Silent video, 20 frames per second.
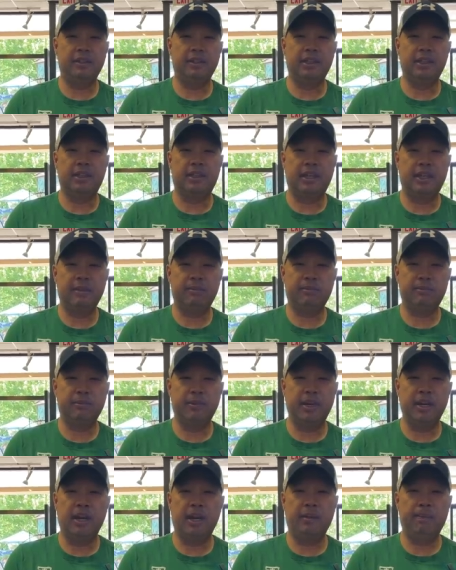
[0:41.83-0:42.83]
It keeps
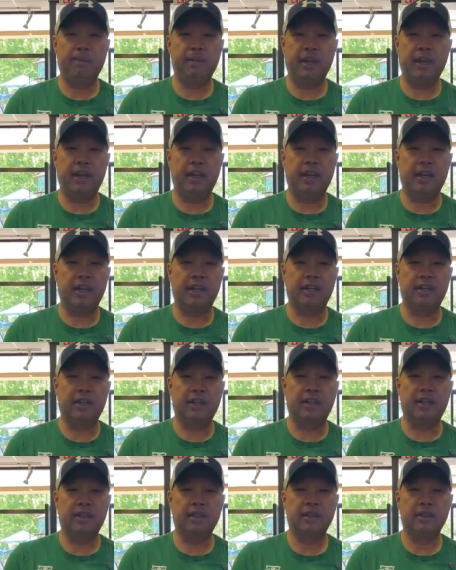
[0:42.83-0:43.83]
me up and
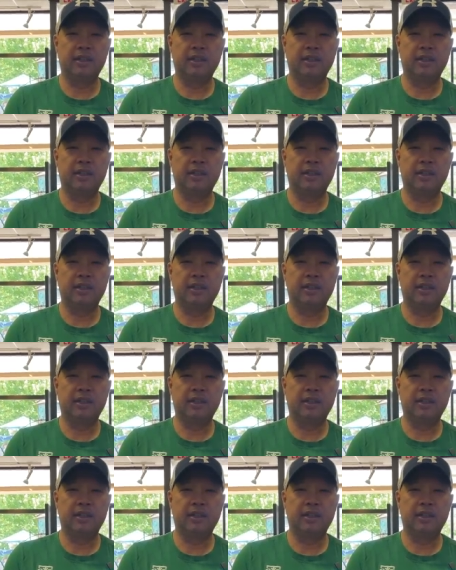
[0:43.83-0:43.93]
uh,